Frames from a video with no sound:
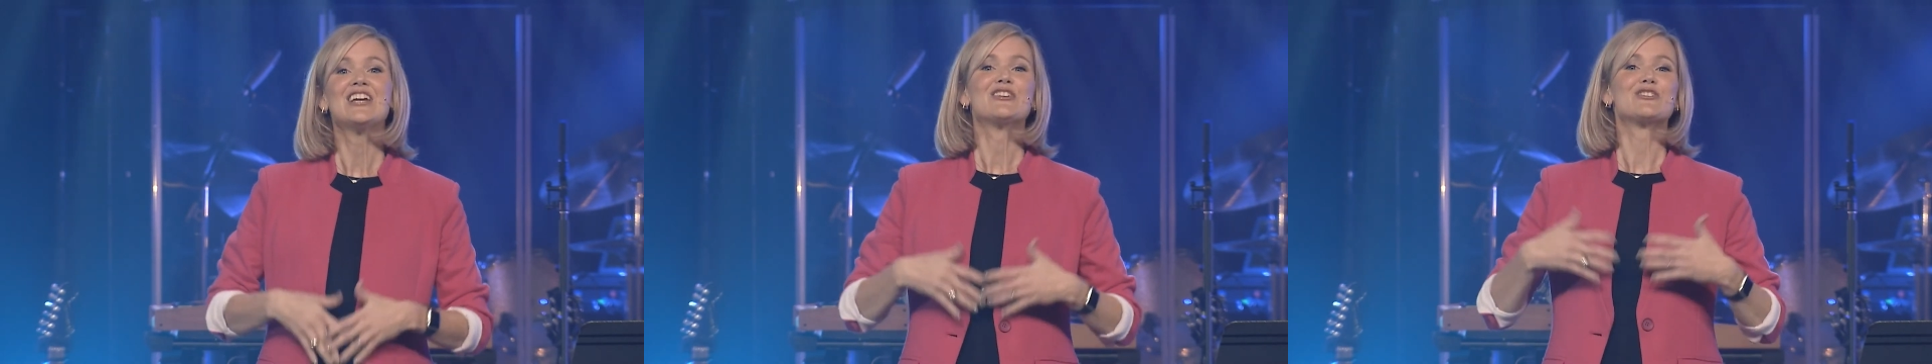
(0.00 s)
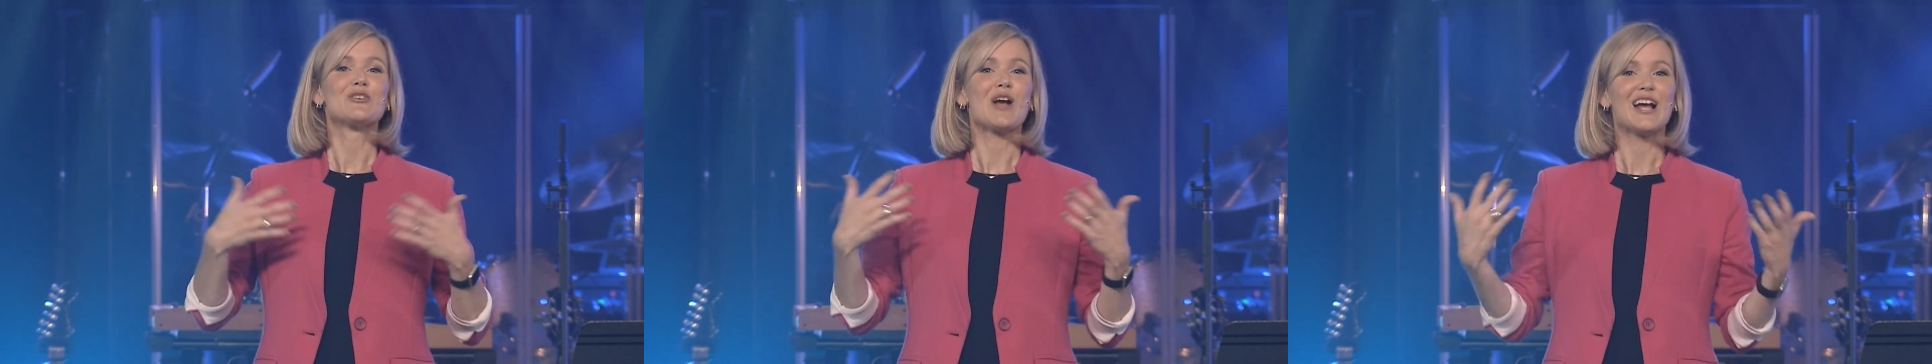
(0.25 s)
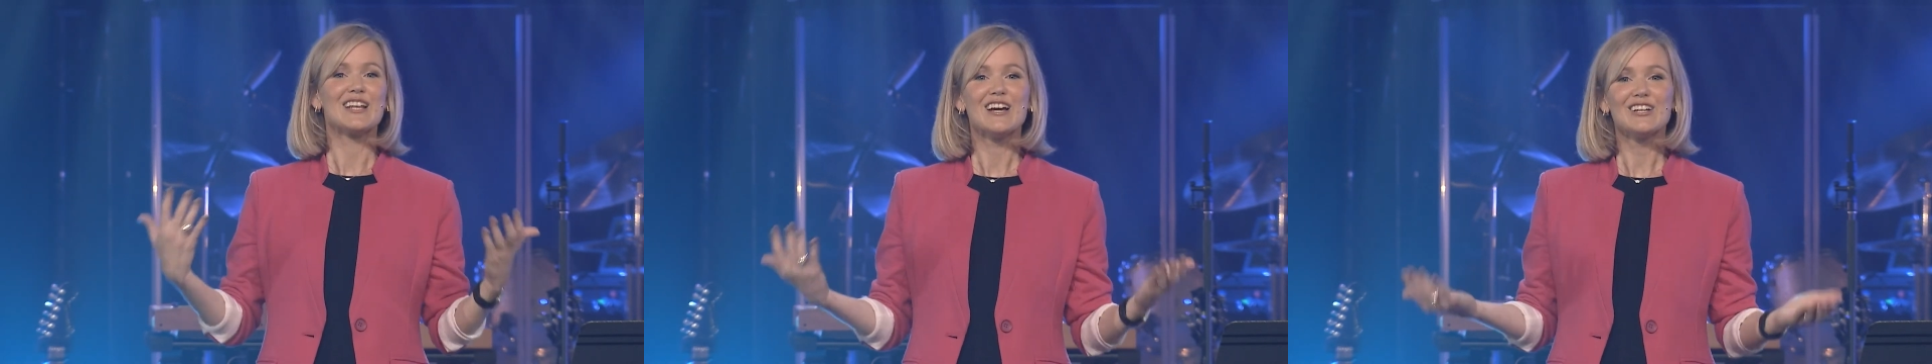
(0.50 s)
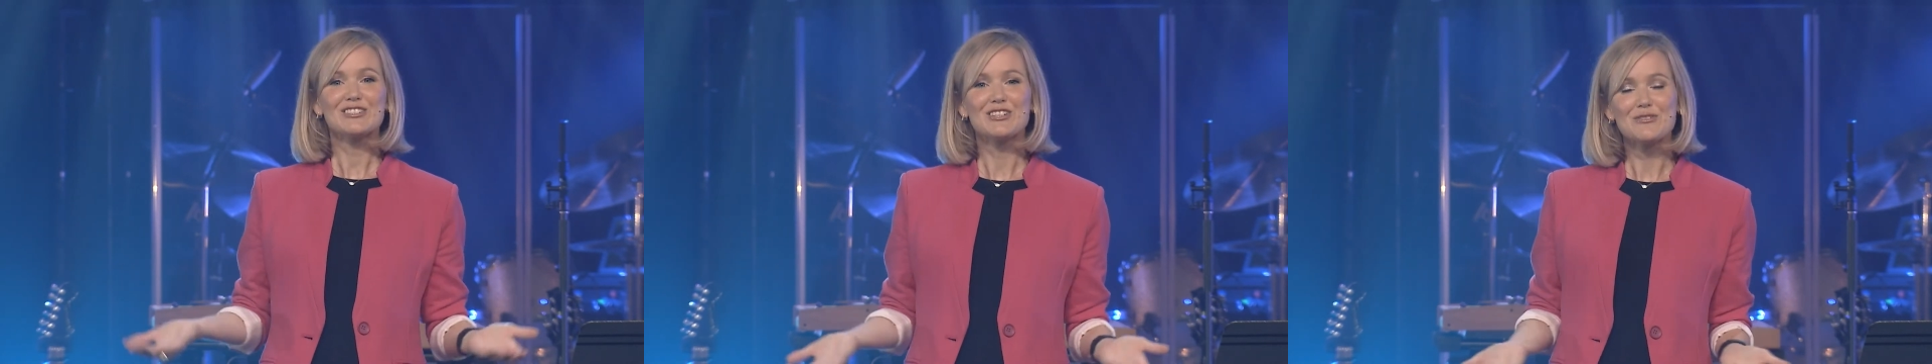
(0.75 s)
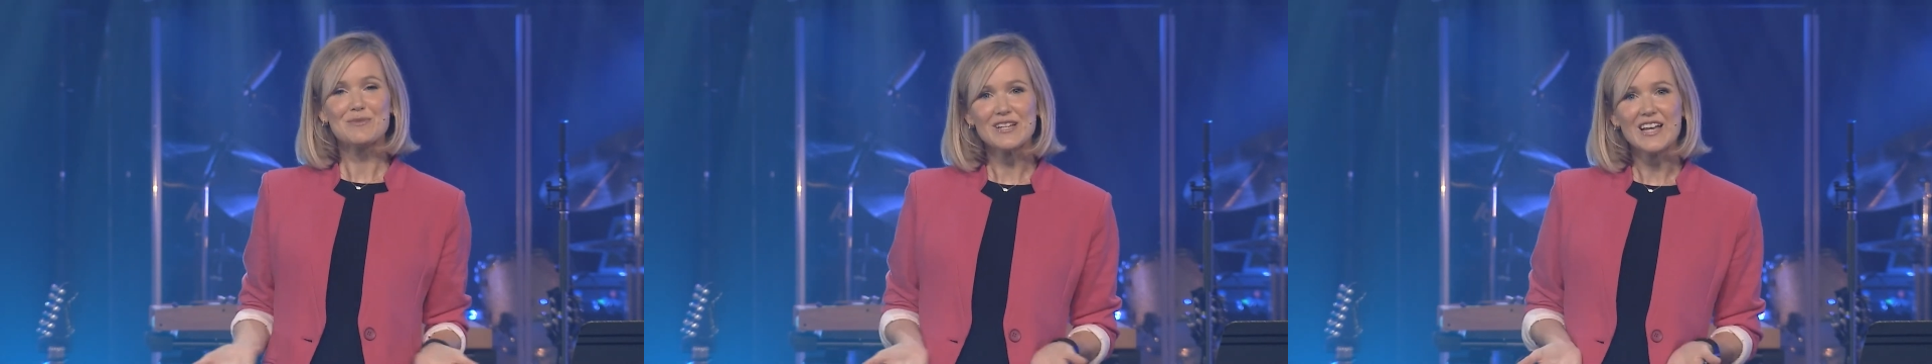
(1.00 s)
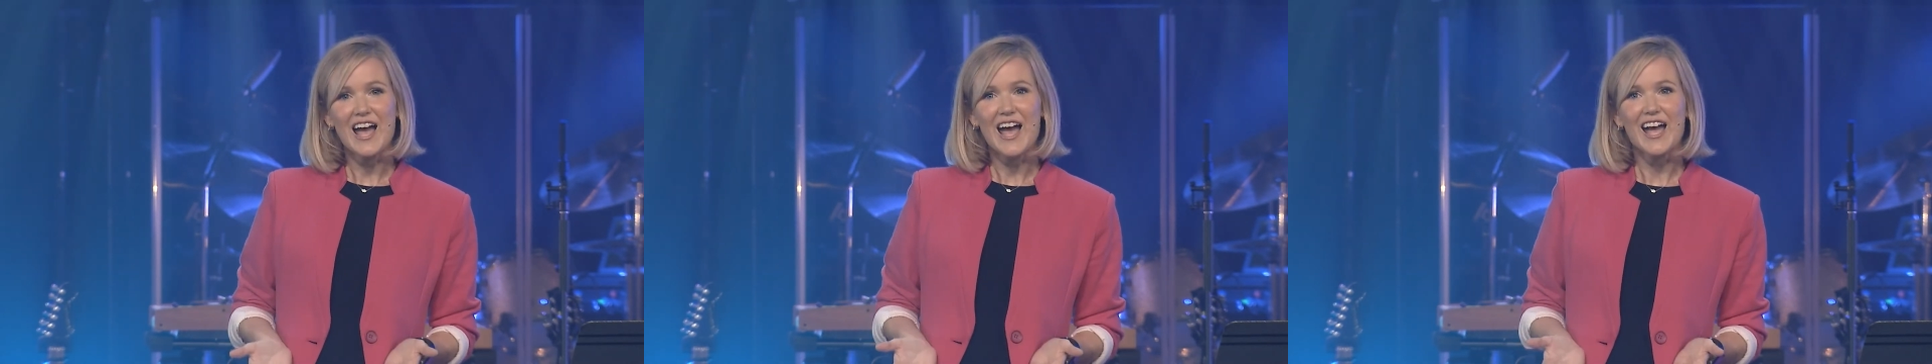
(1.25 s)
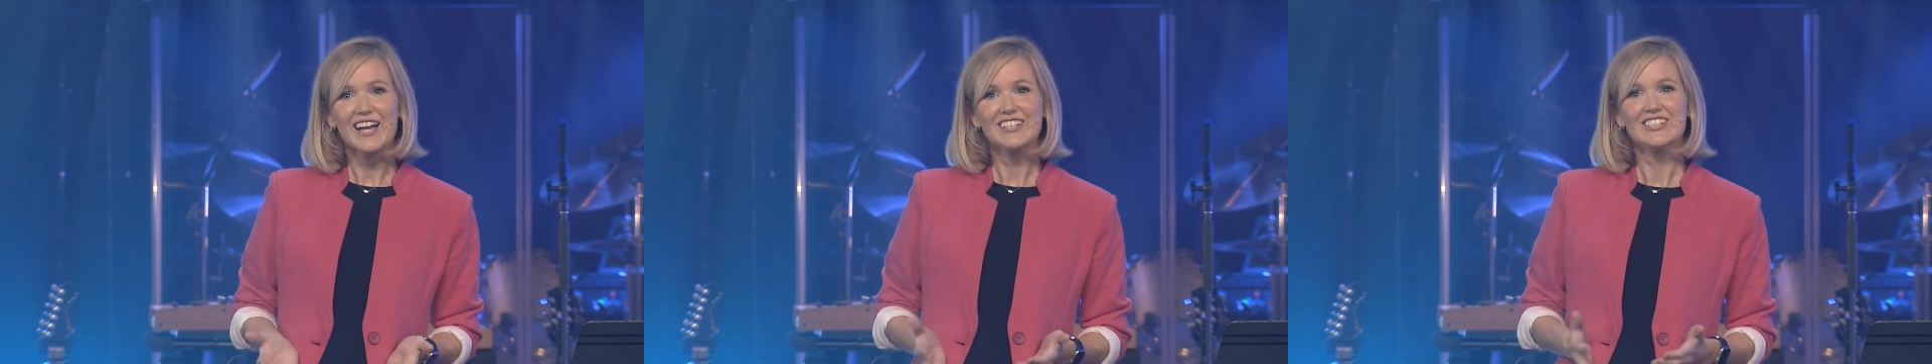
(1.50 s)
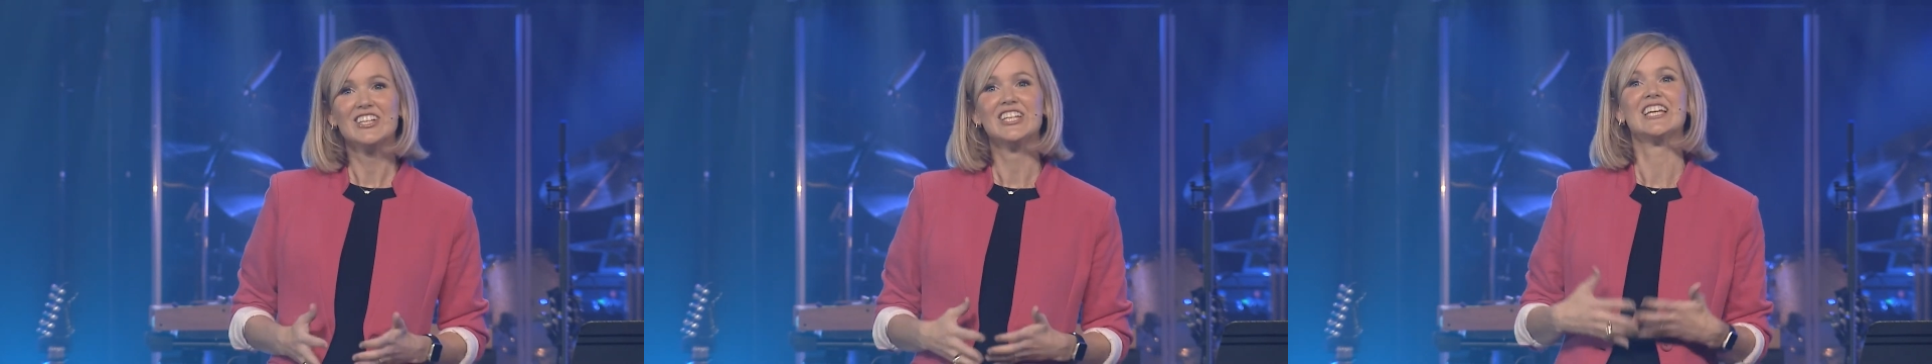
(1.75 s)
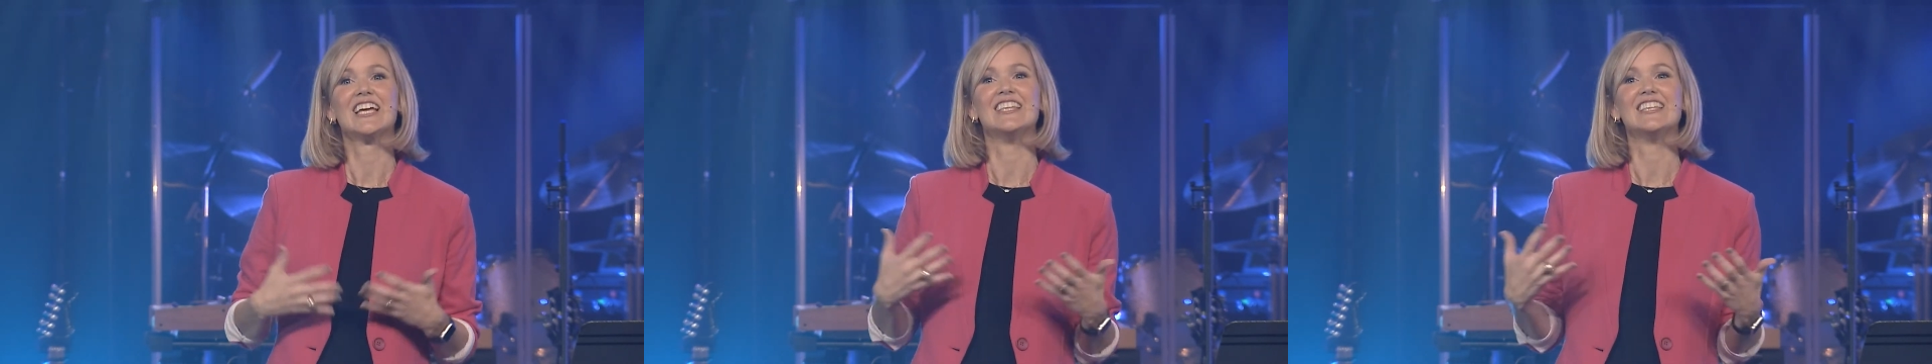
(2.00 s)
try not to react. And